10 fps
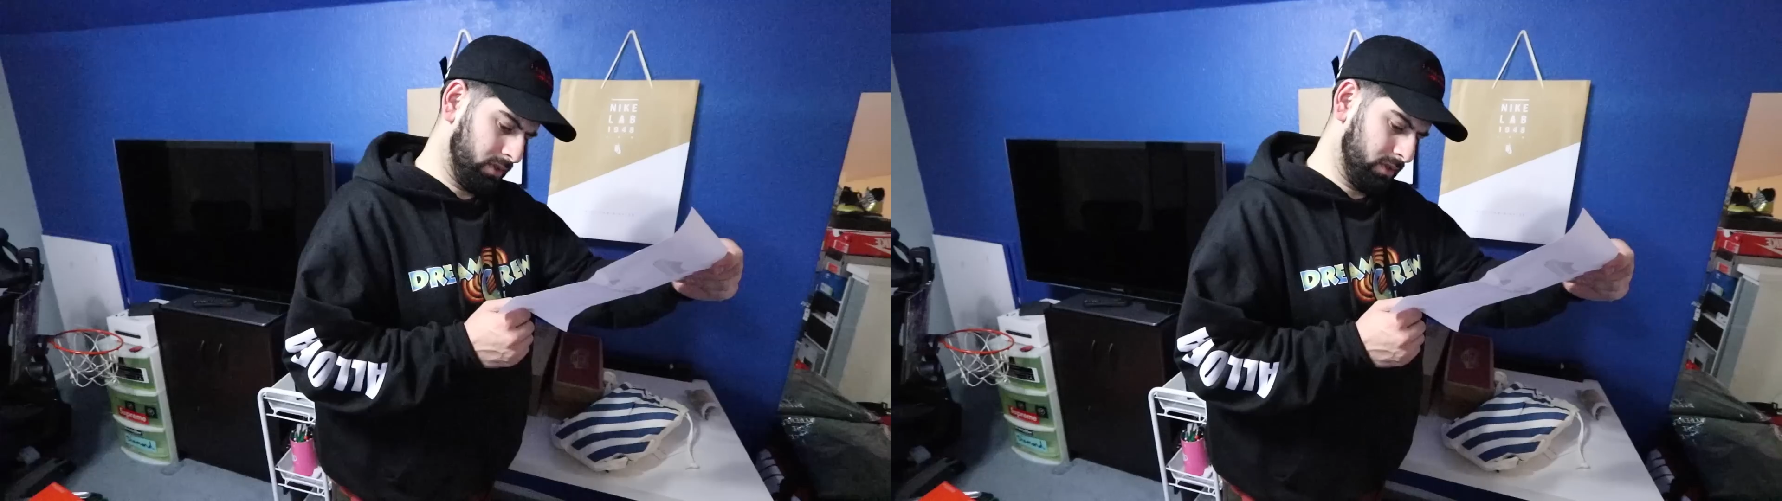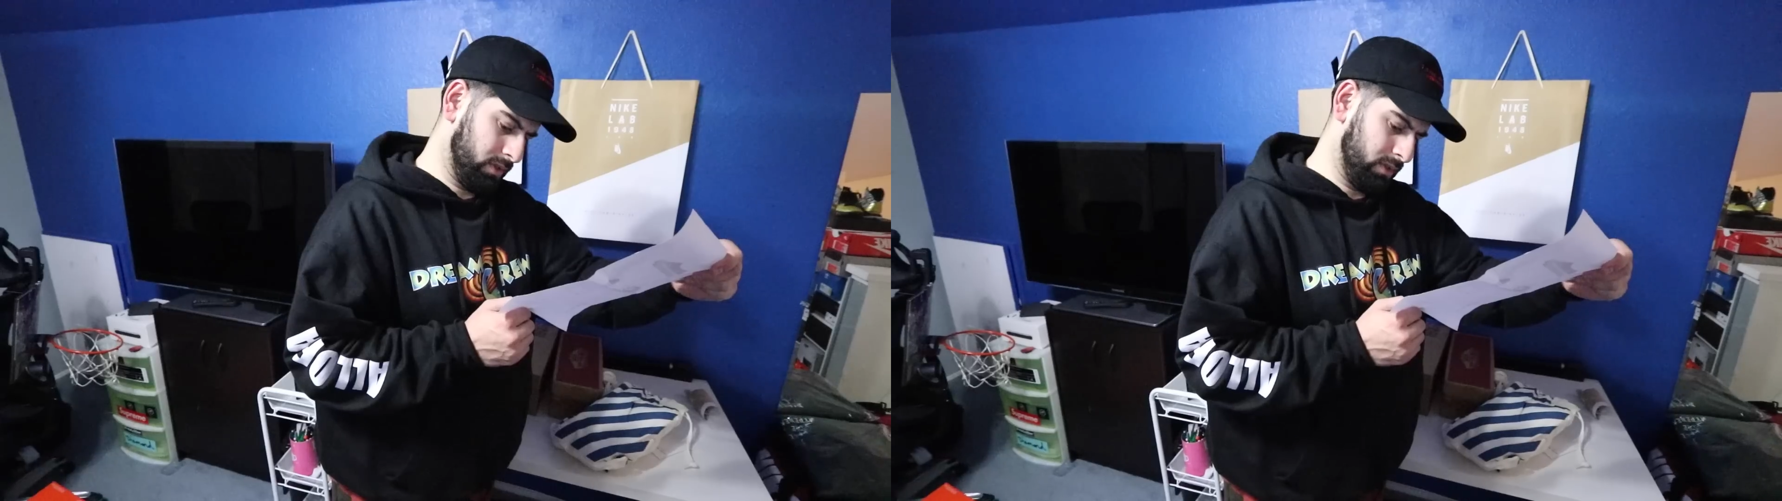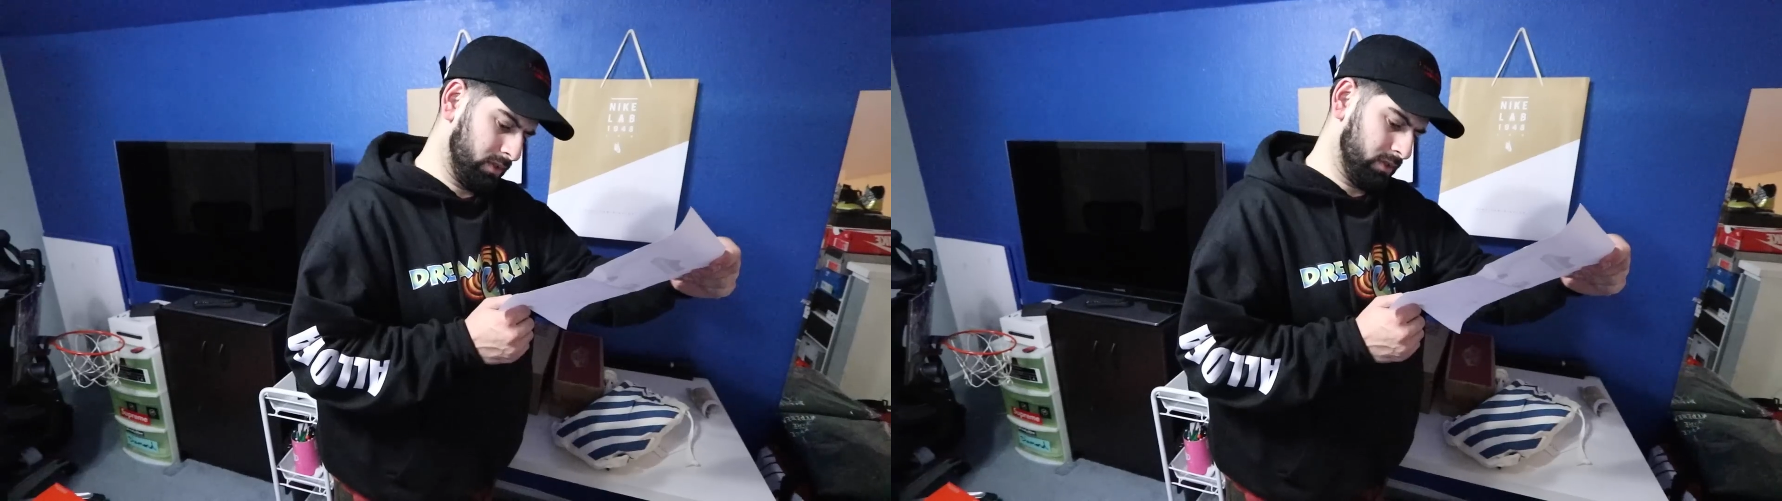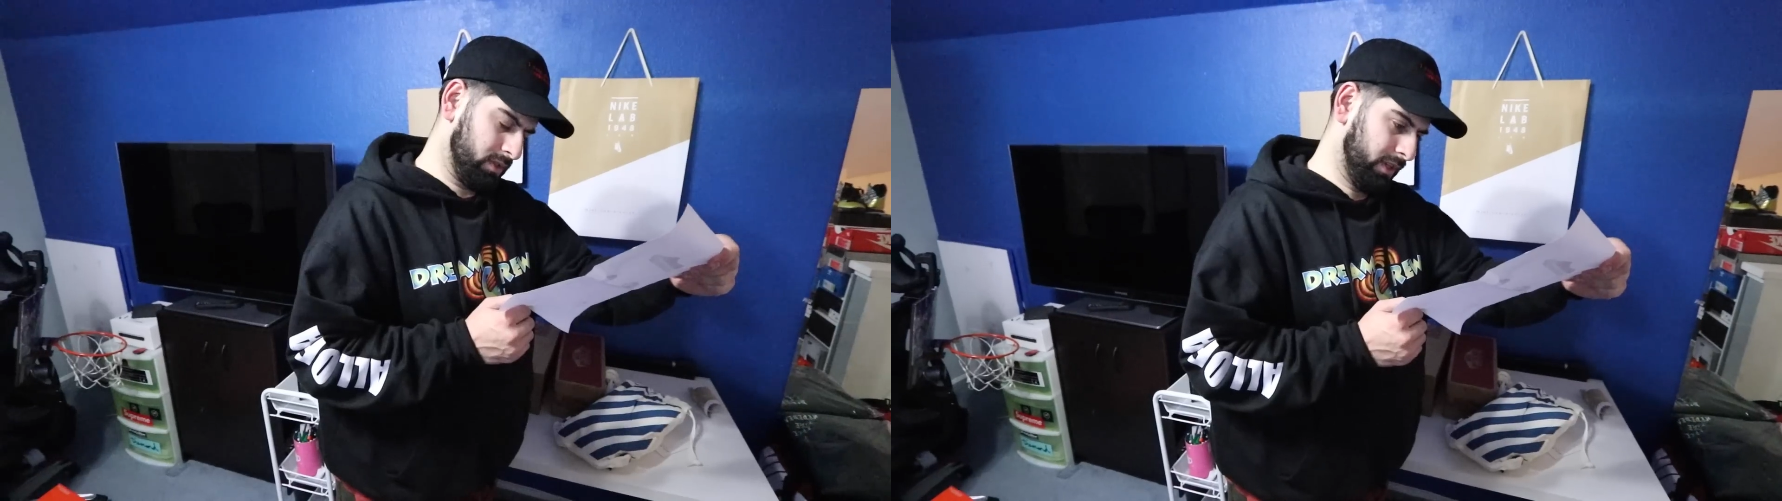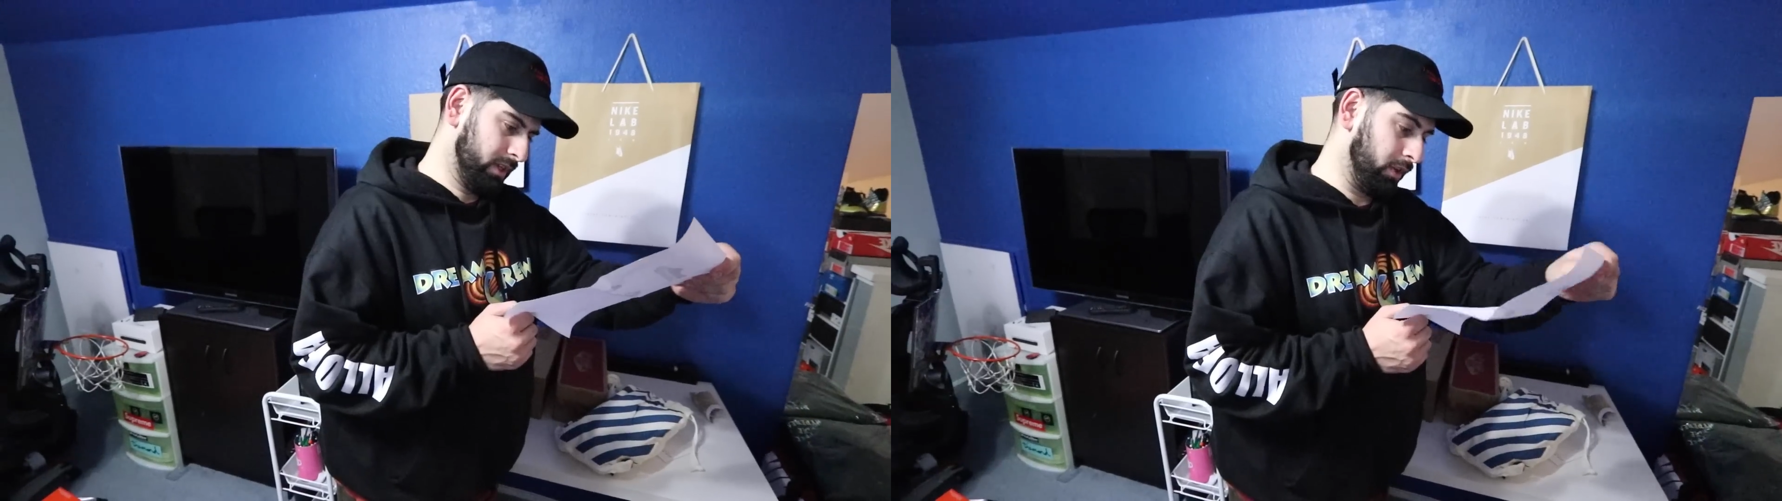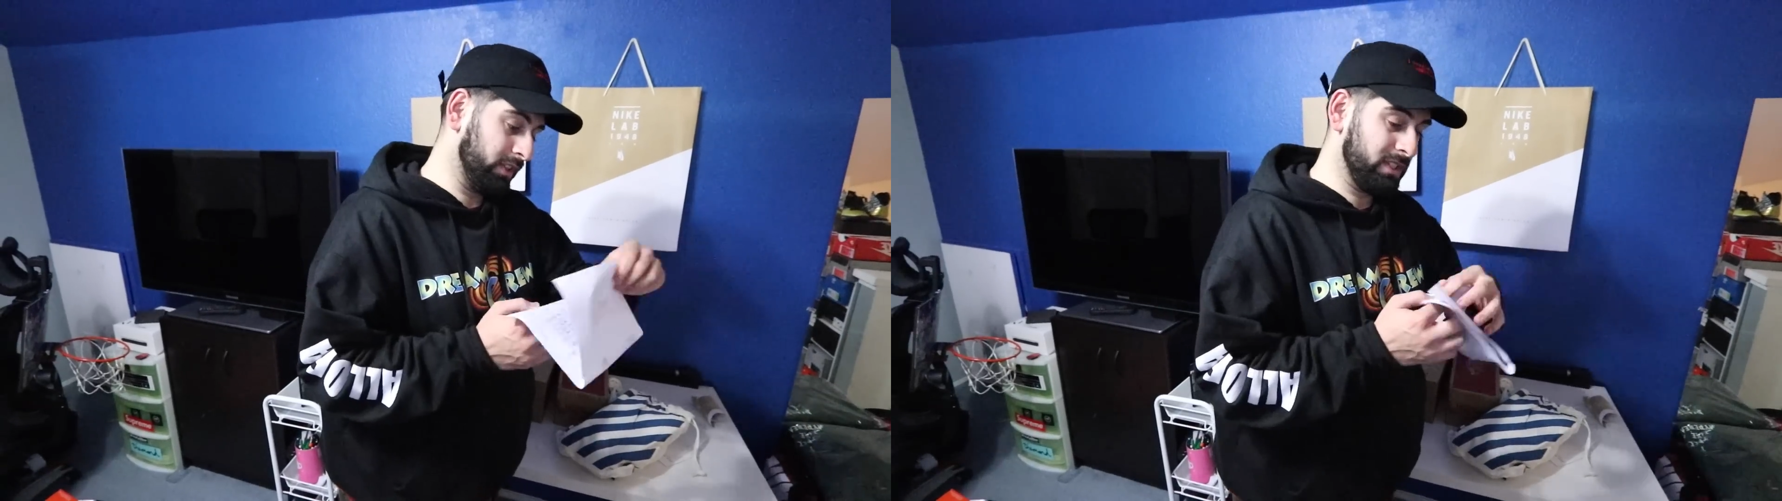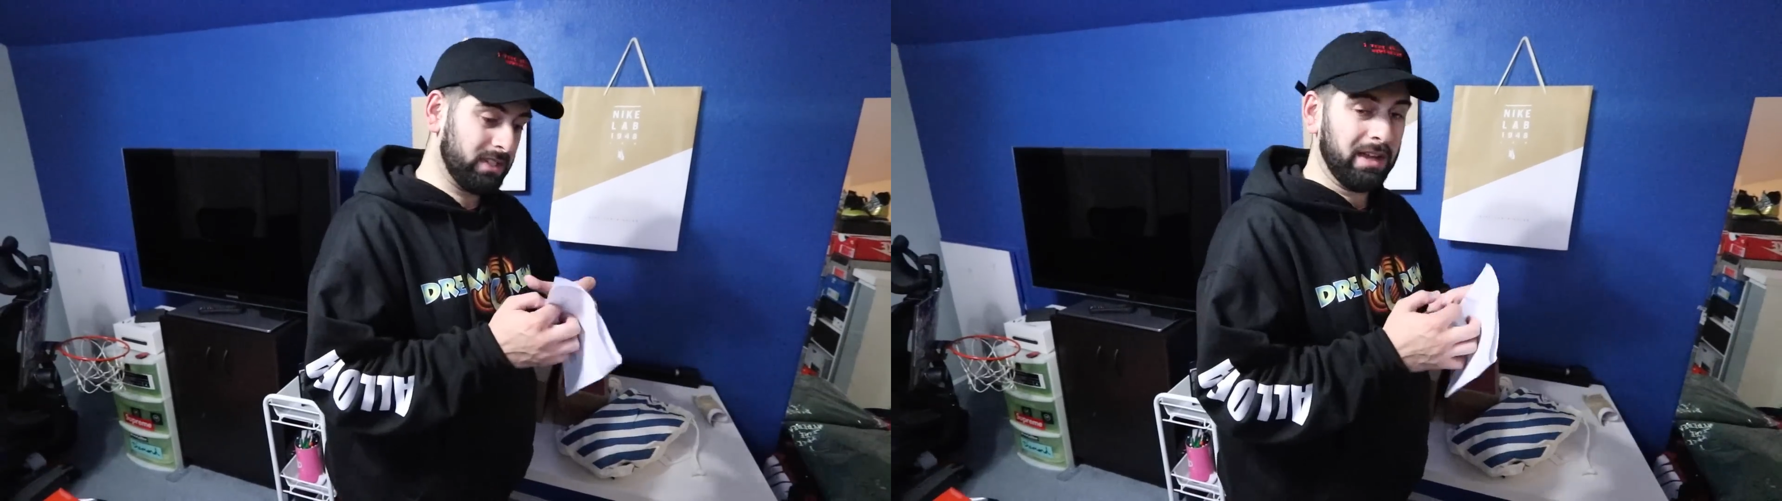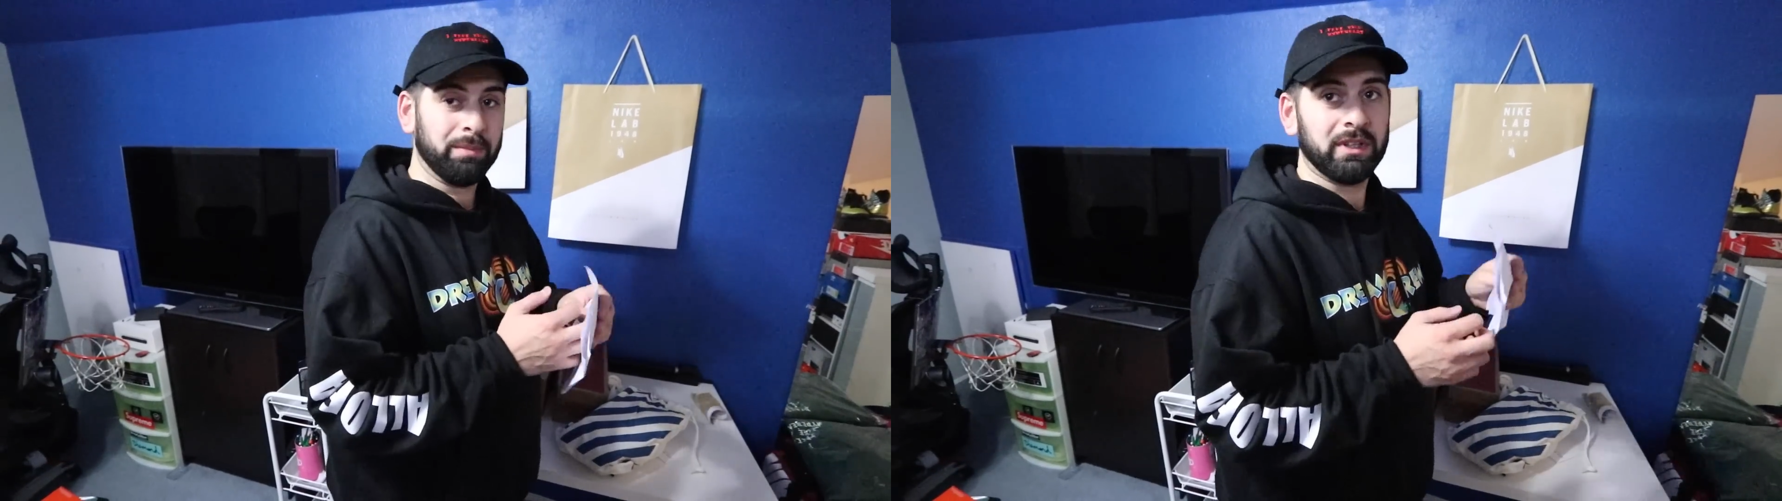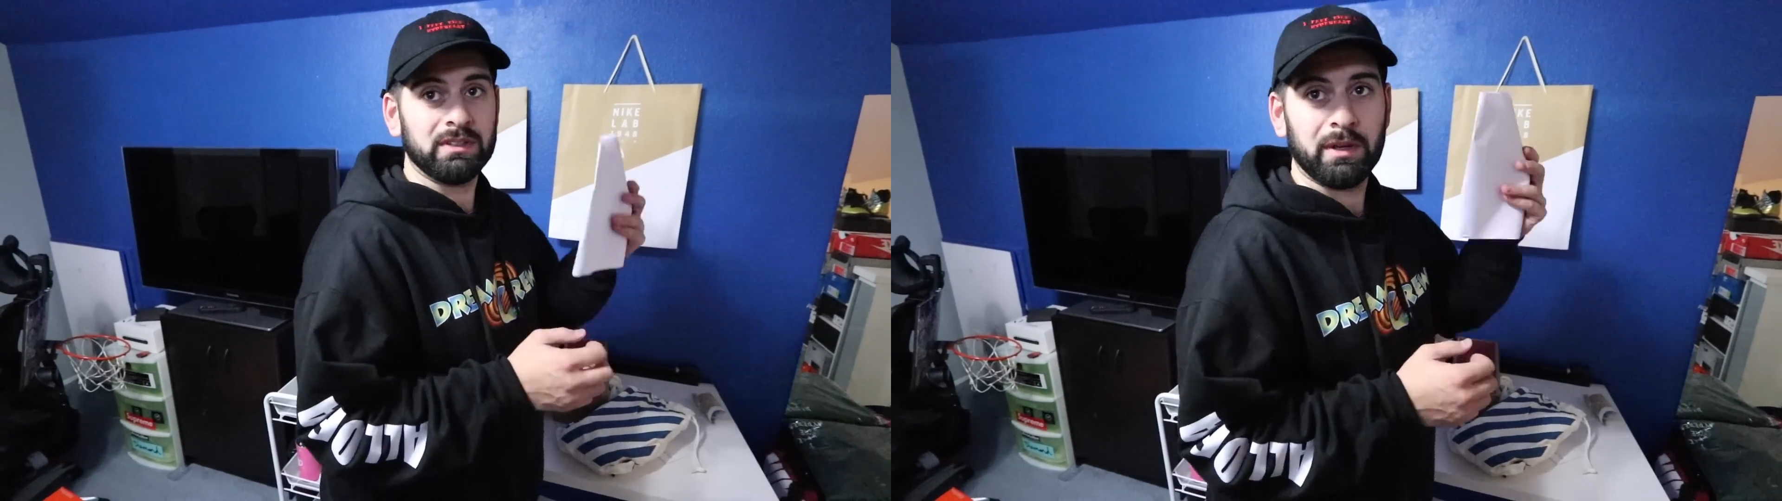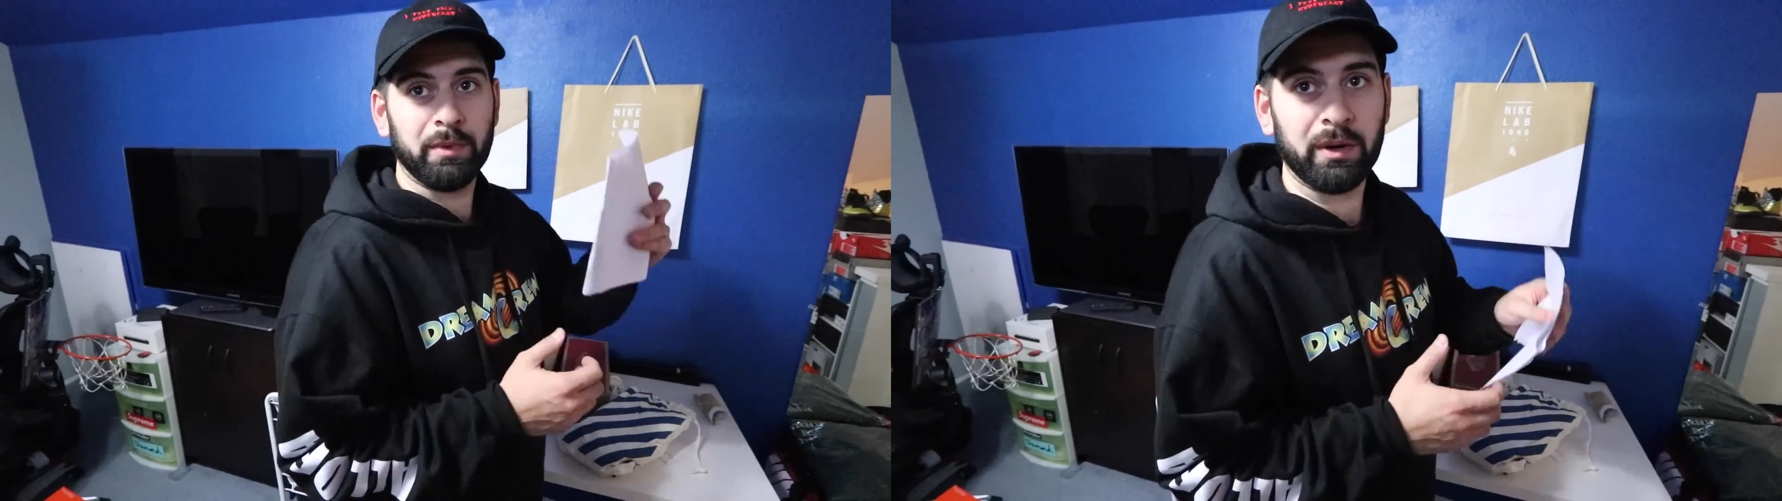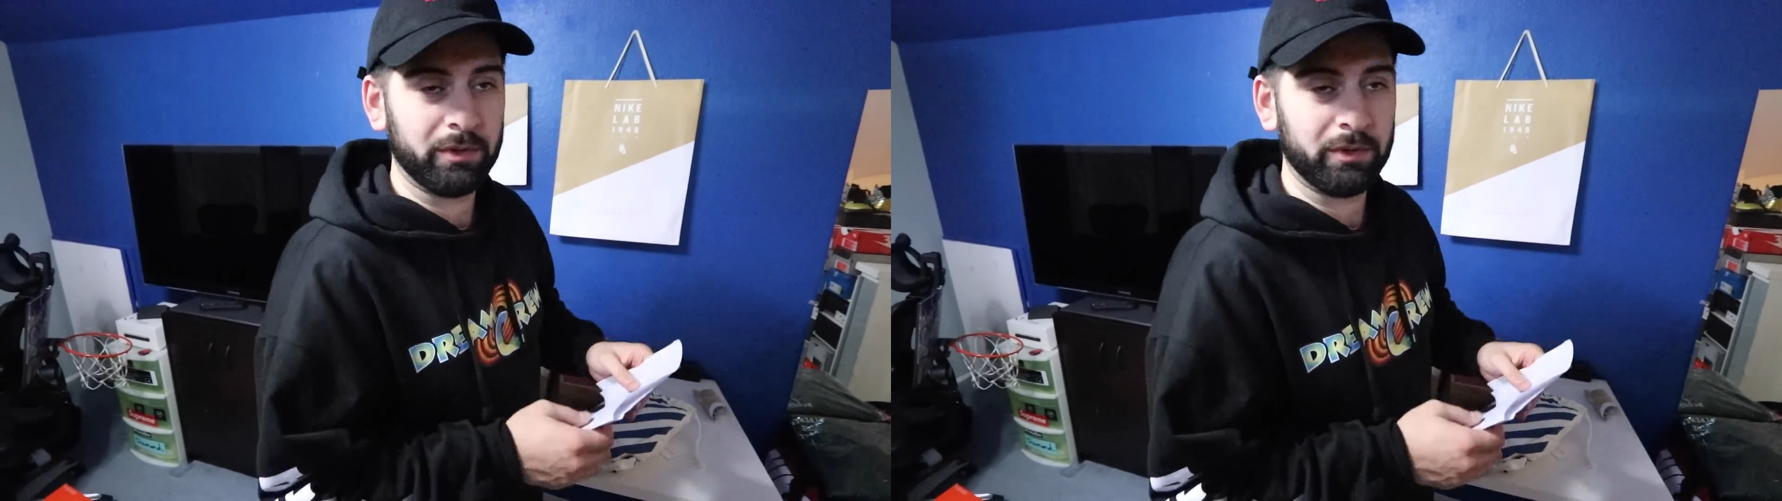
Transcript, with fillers: This is, uh, oh this is Ahmed's. I bought